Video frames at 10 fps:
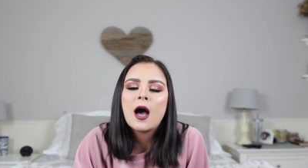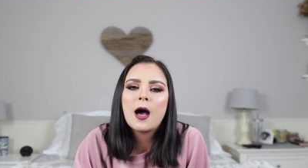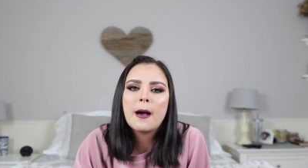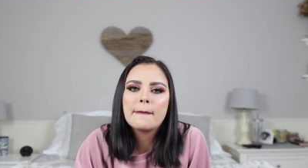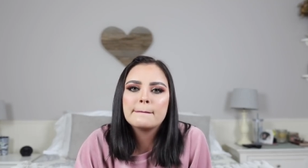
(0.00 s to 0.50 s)

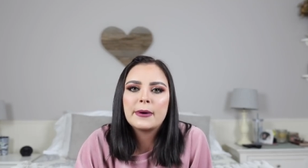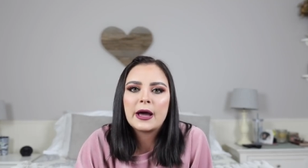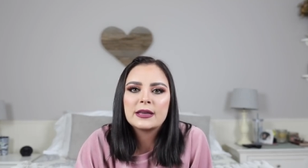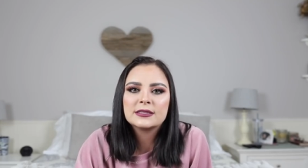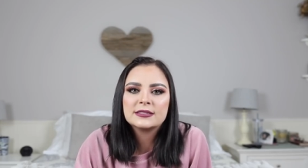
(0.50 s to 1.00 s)

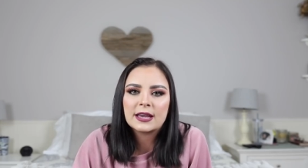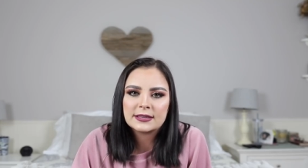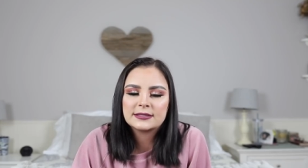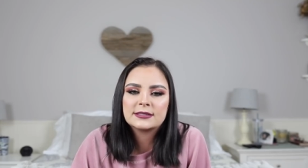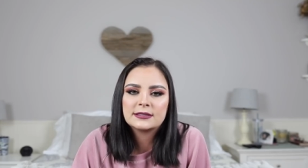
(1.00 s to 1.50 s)
but
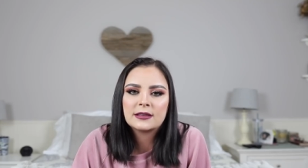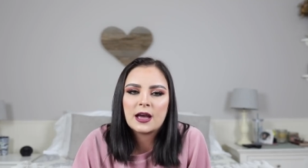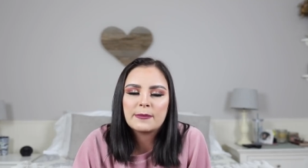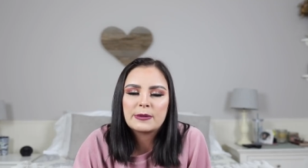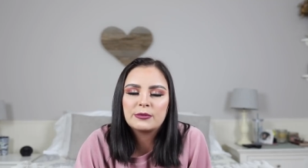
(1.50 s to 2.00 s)
yes,
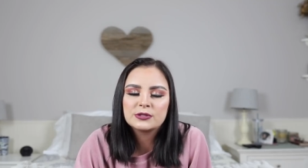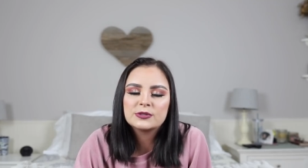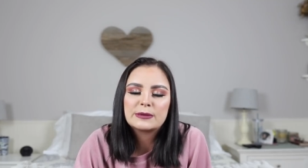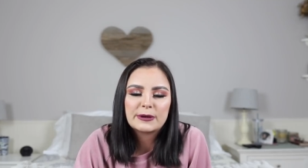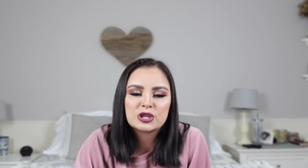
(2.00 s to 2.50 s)
people
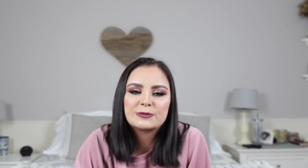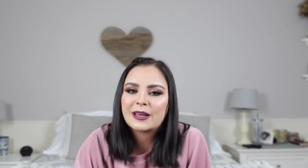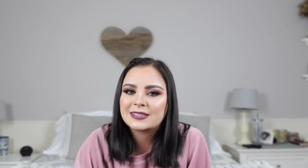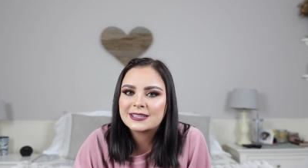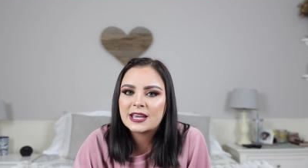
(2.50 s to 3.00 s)
do take pictures
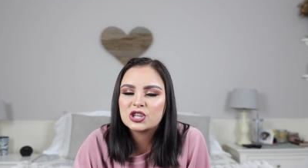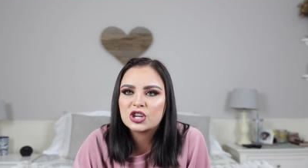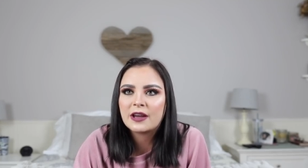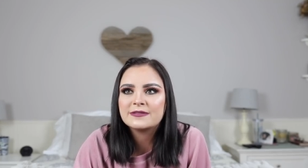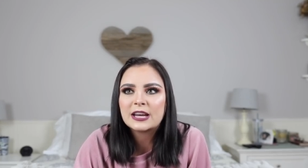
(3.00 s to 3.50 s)

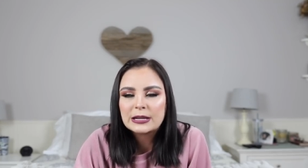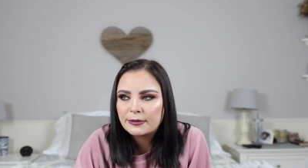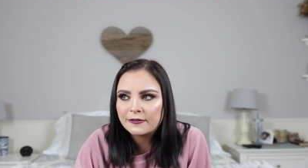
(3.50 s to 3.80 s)
backstage. I've done it